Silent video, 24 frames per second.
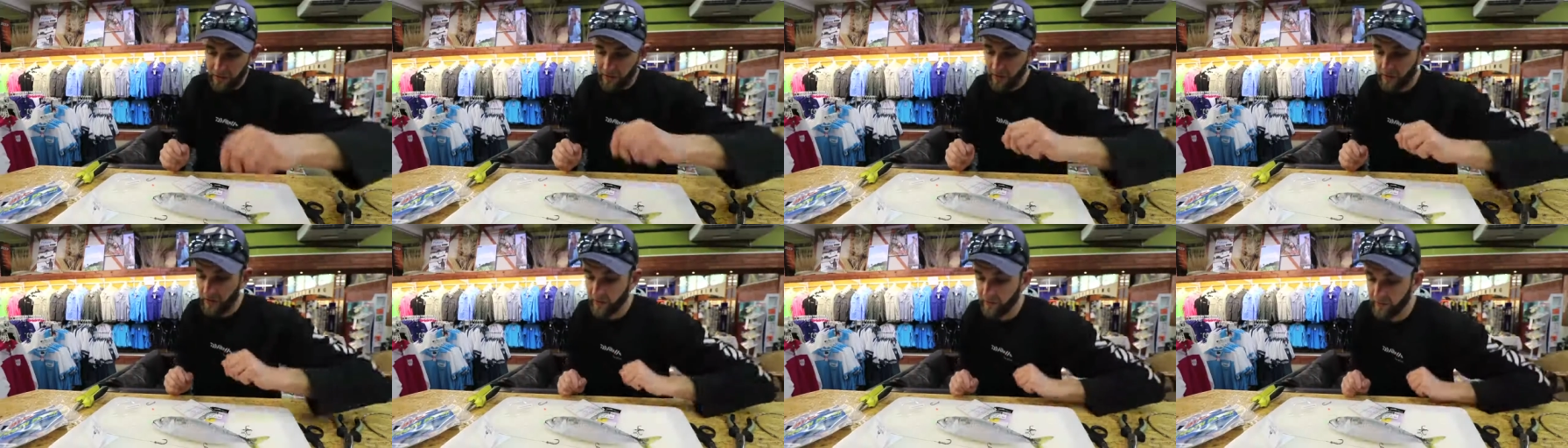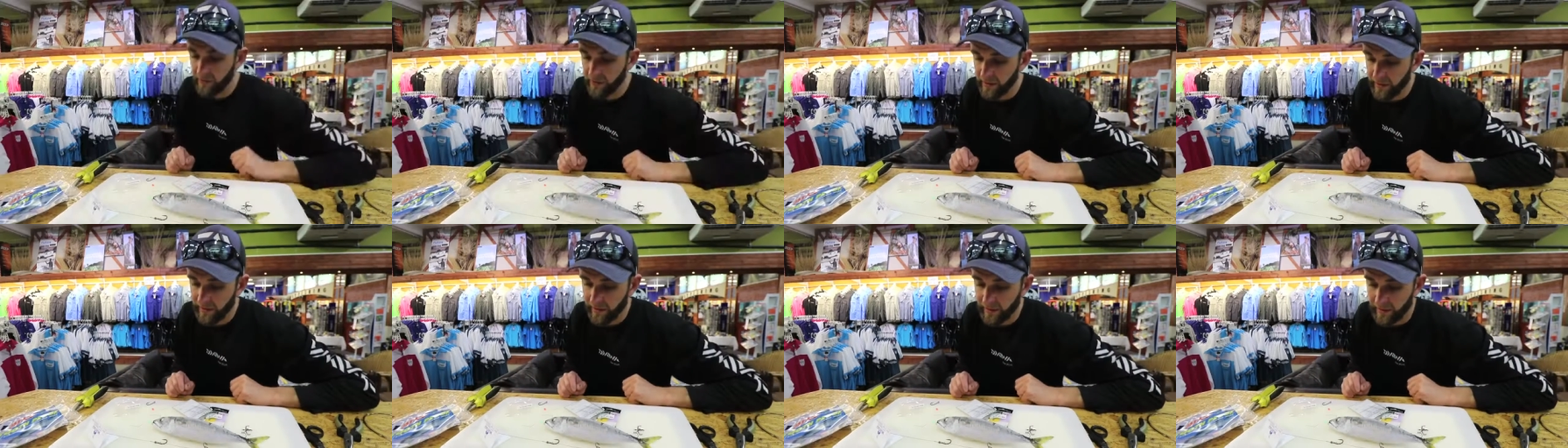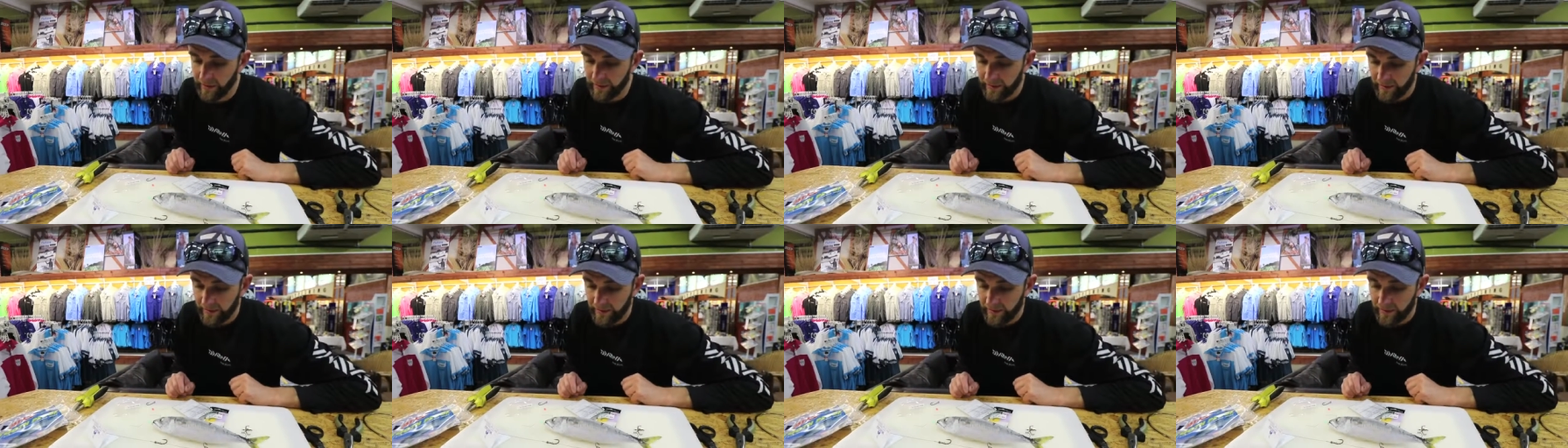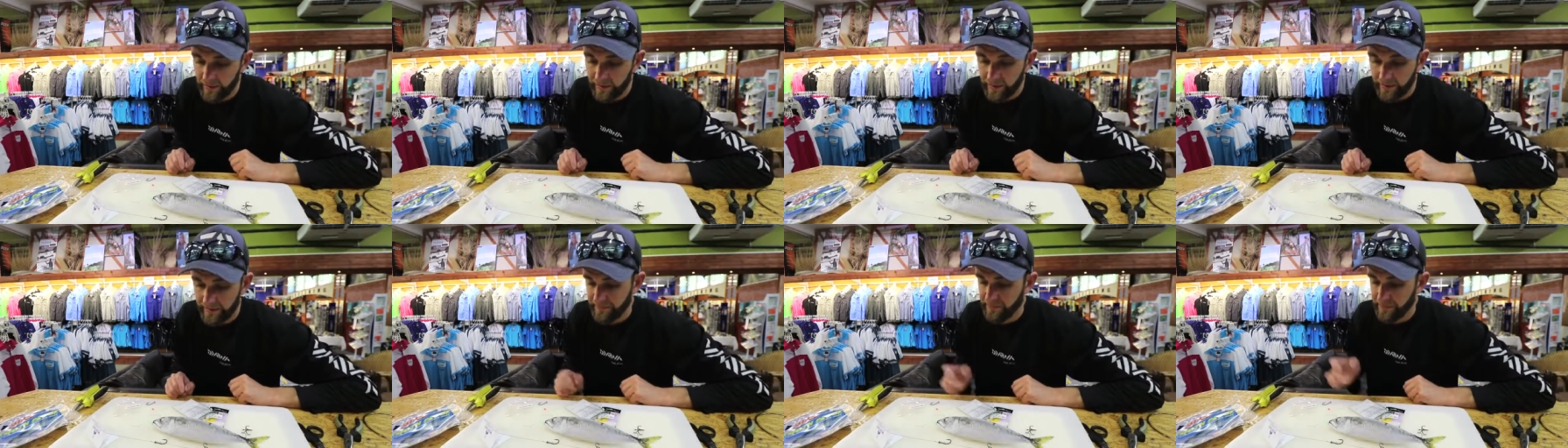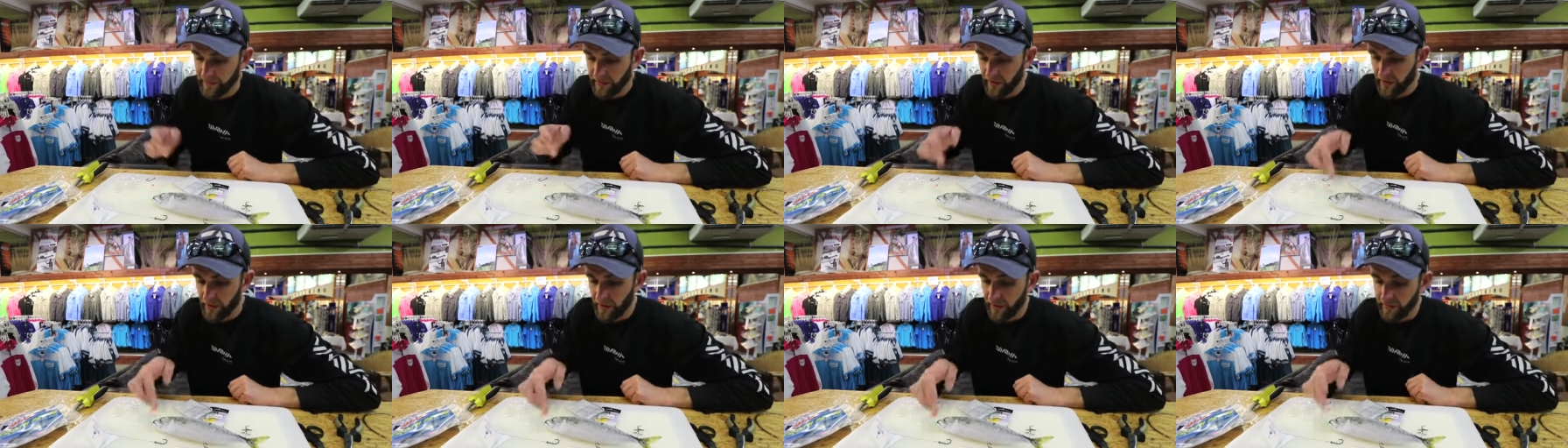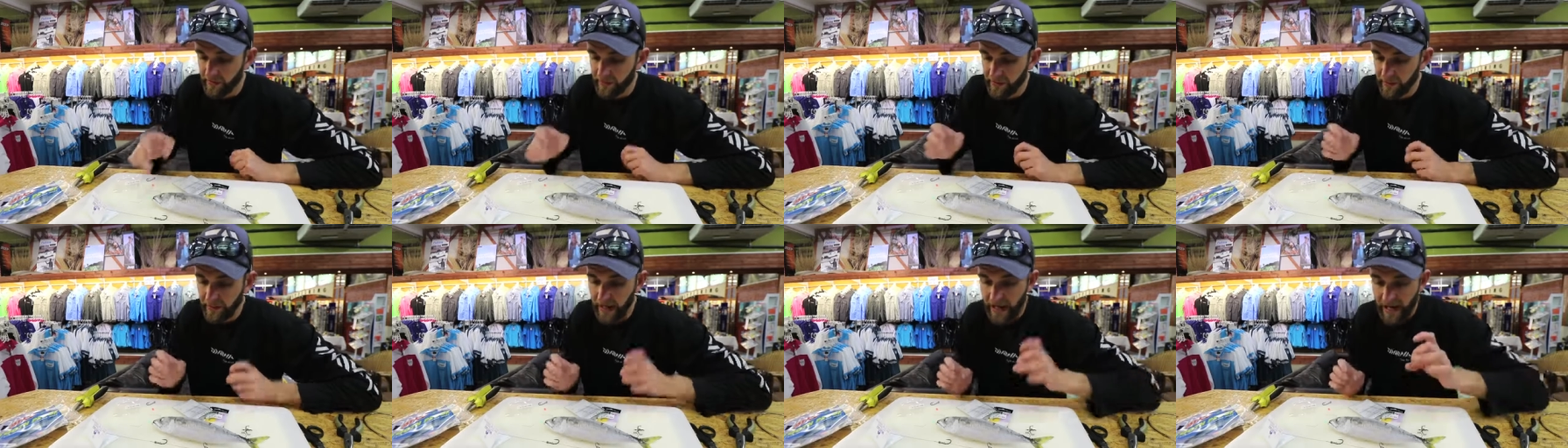of the
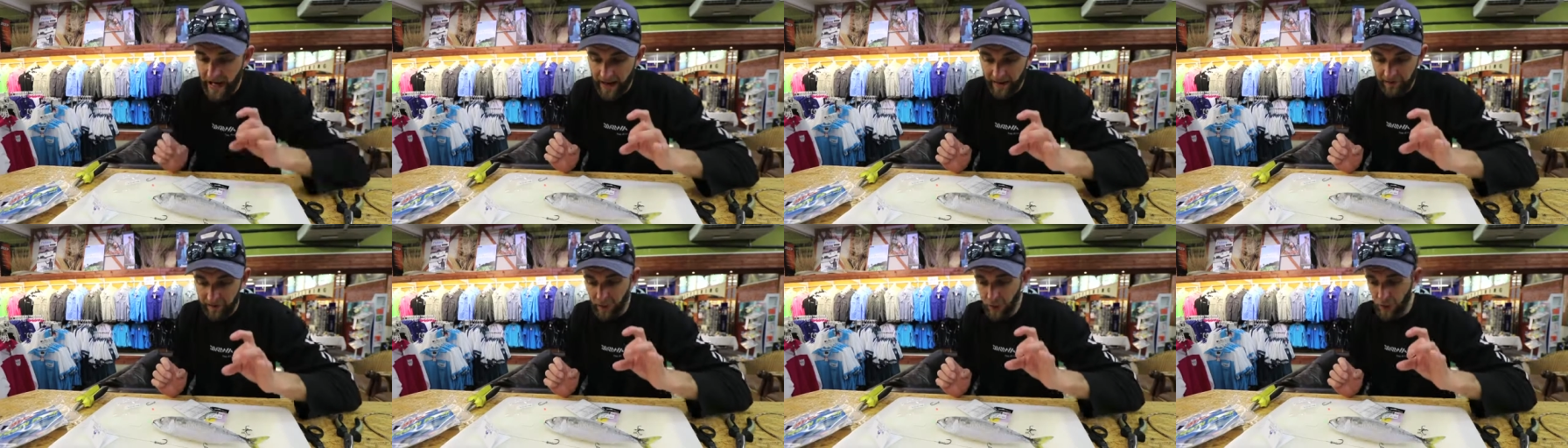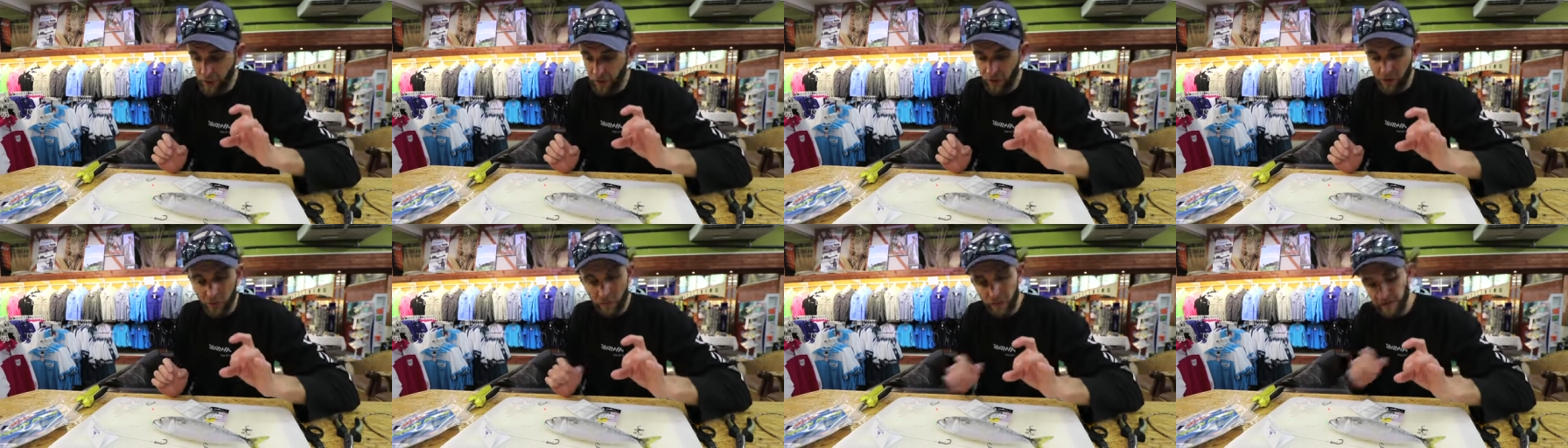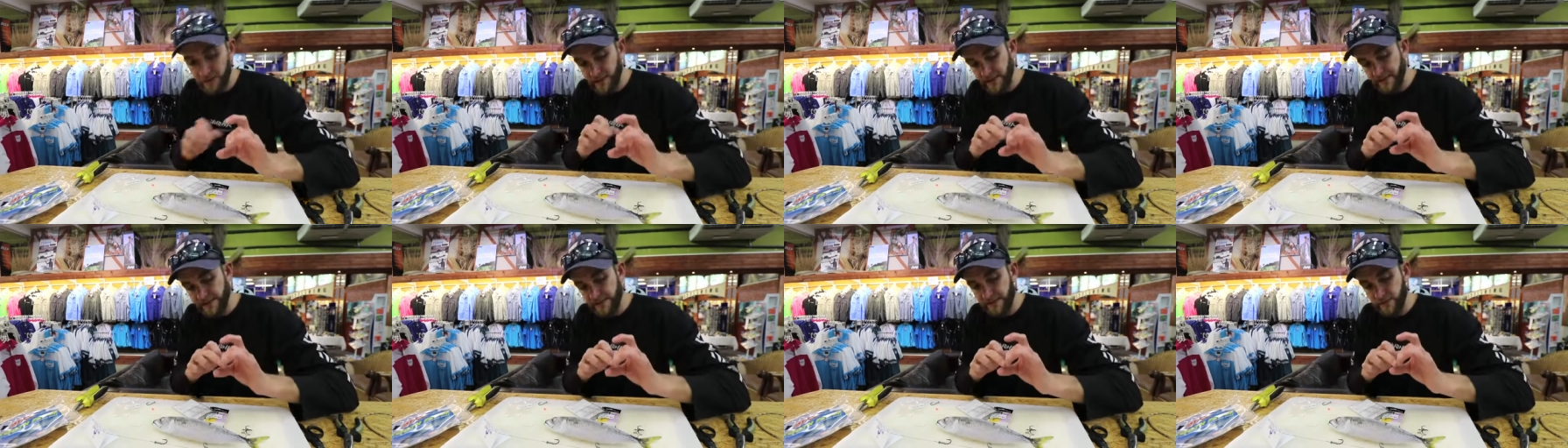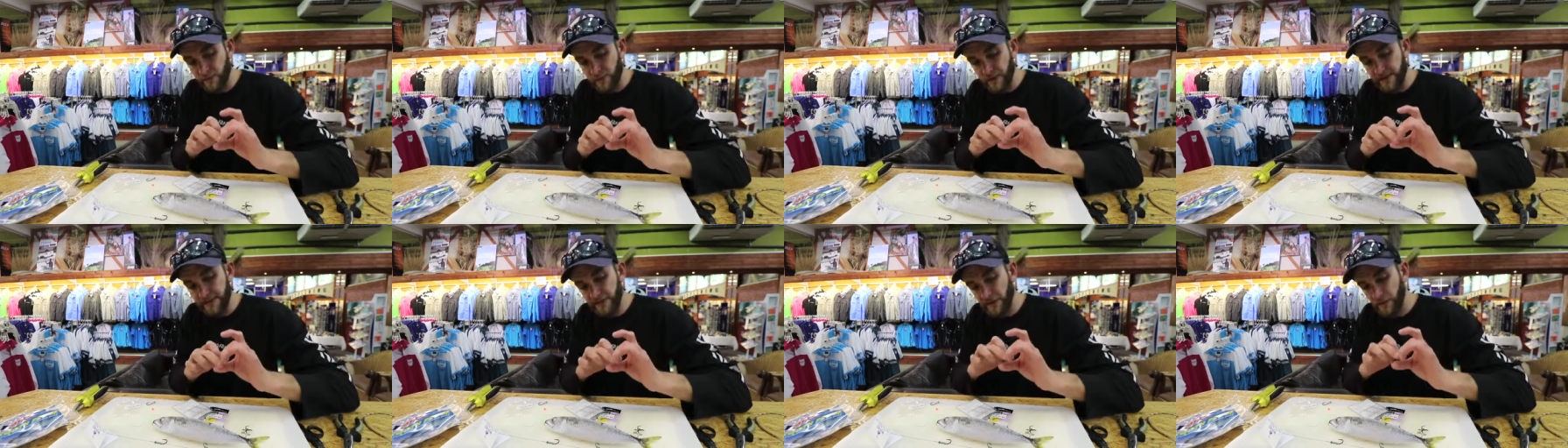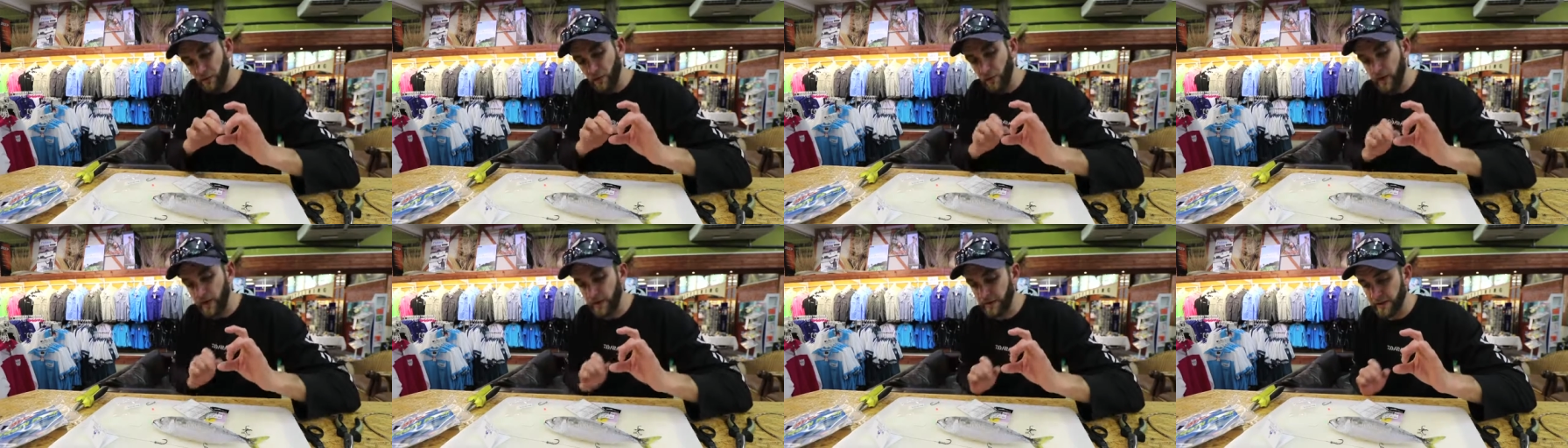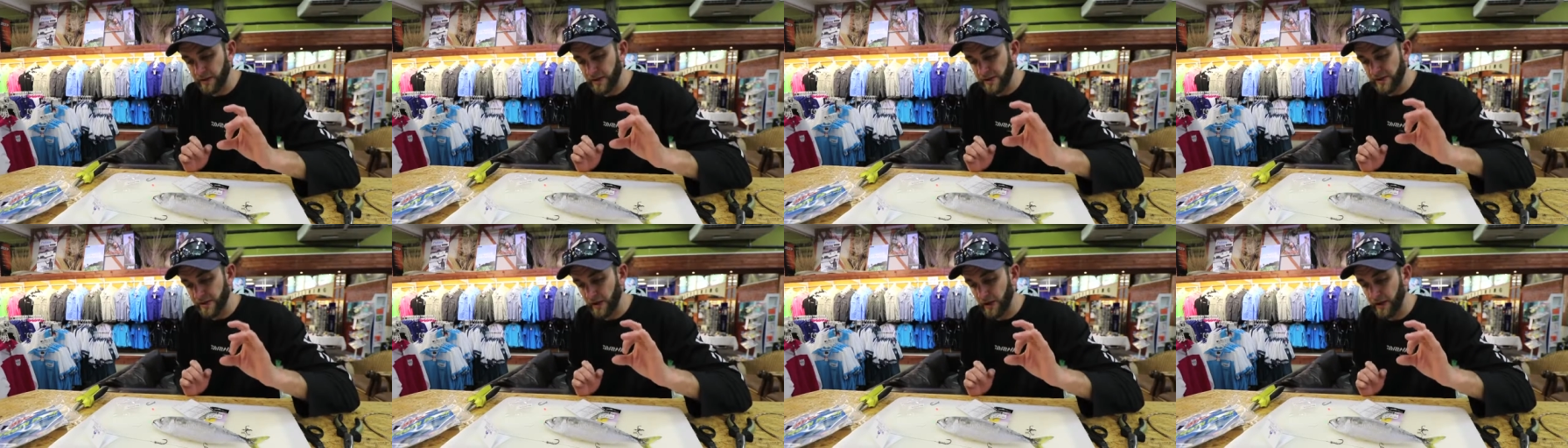of the eye of the hook where there's where it's not
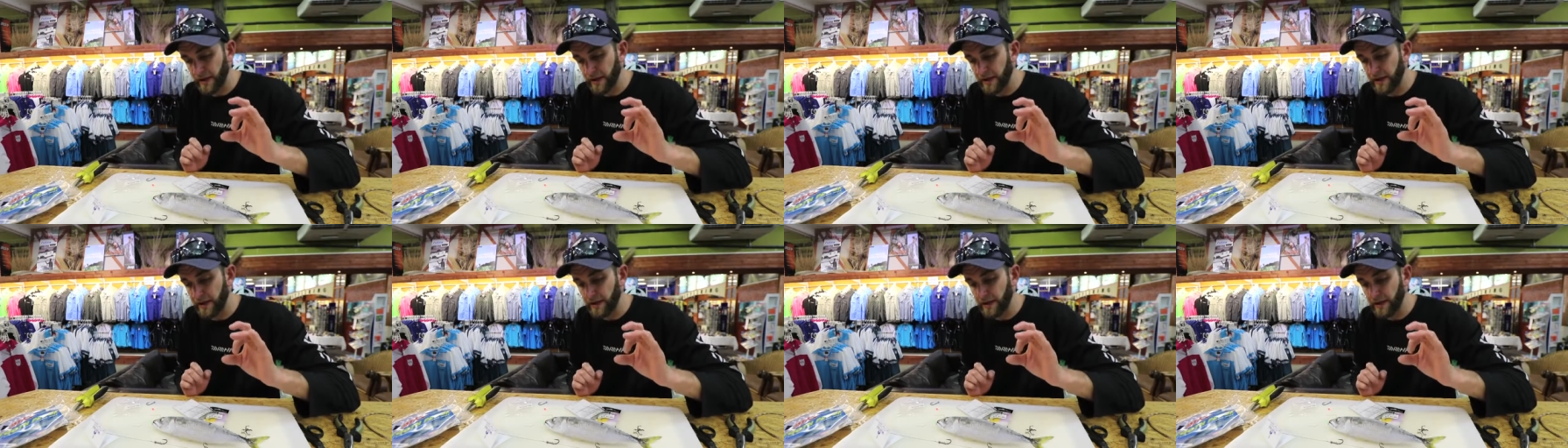welded solidly